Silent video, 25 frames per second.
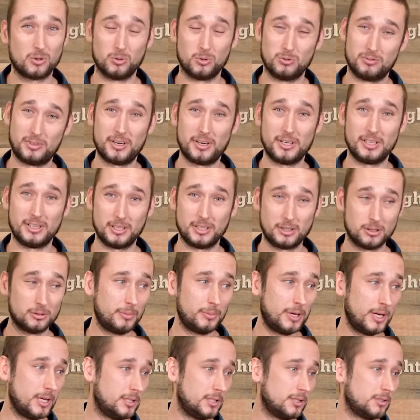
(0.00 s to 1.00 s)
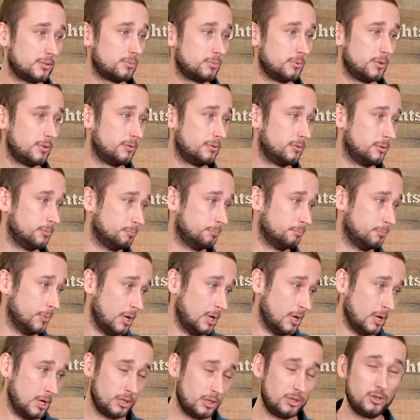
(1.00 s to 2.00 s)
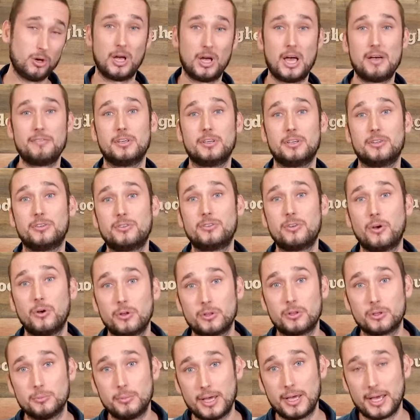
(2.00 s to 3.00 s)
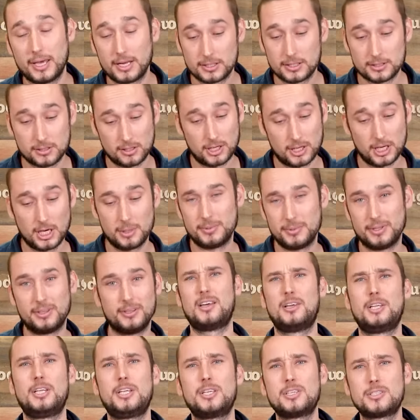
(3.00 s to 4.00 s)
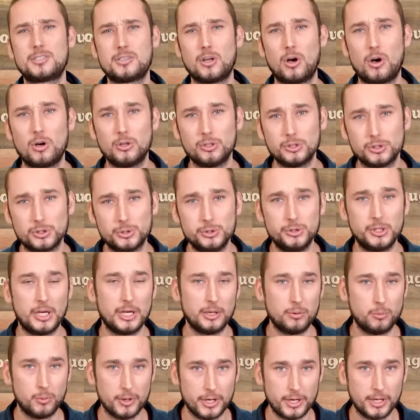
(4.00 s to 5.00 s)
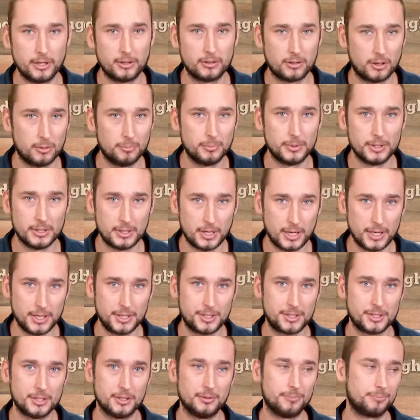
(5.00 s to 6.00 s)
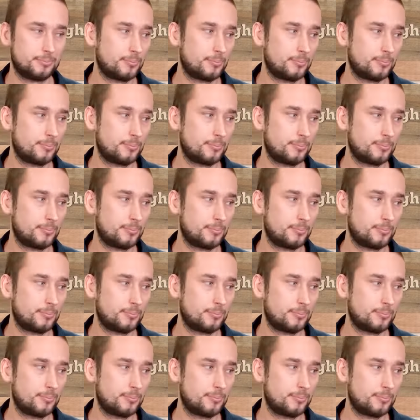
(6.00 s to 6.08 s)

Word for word: or very little maintenance with them, not having to soak them ahead of time, and, and you're just onto a winning combination.